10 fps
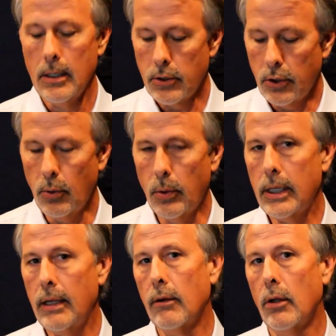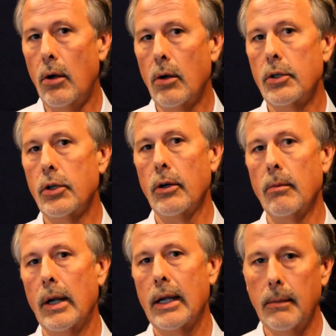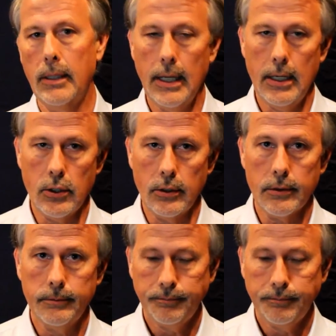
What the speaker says: So you want to give long-term recommendations.